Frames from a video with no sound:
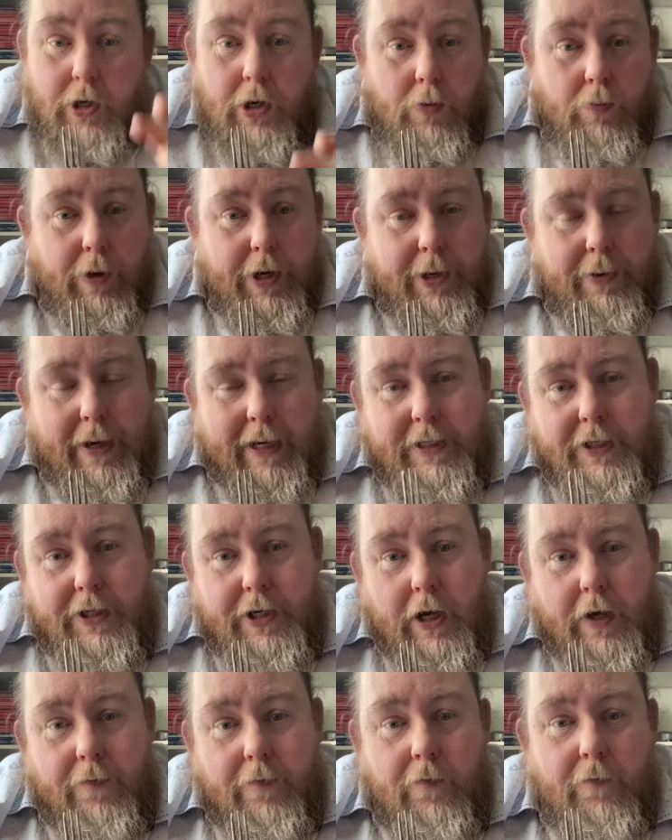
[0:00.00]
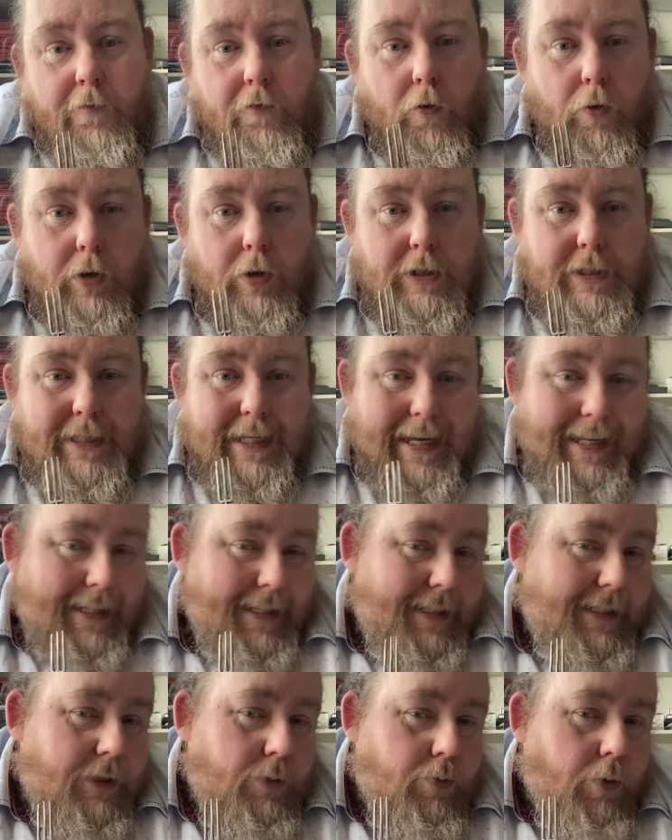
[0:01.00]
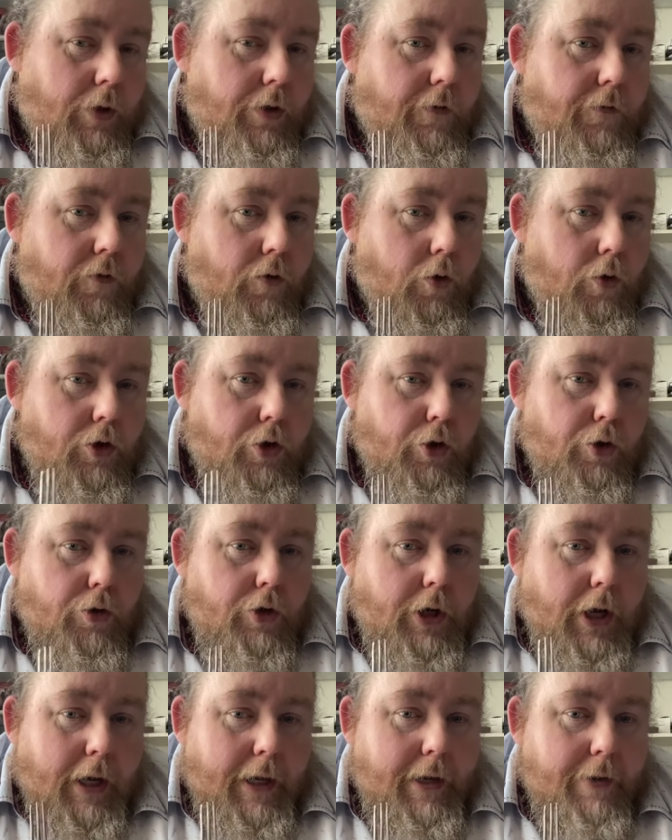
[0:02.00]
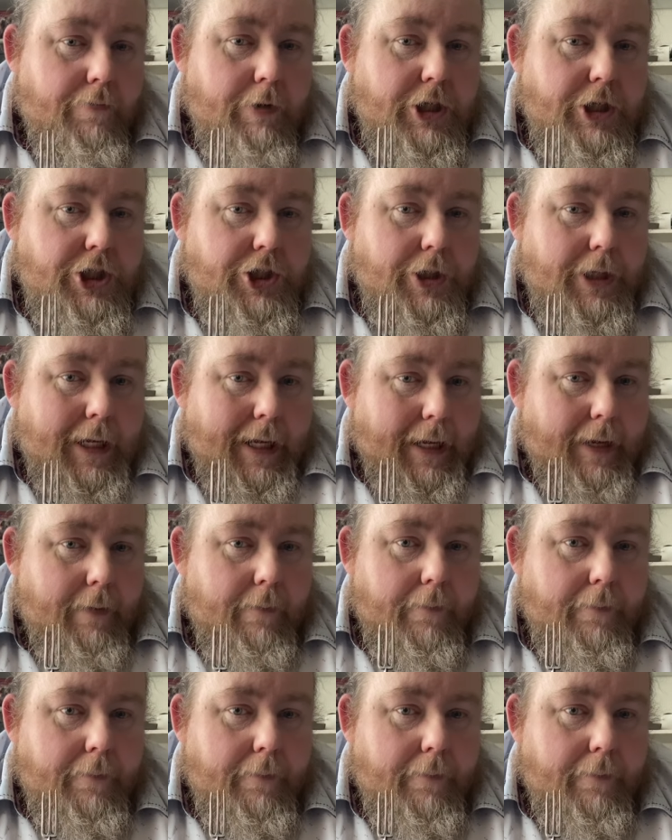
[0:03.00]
When you had a knife and fork set, this is what the fork looked like originally.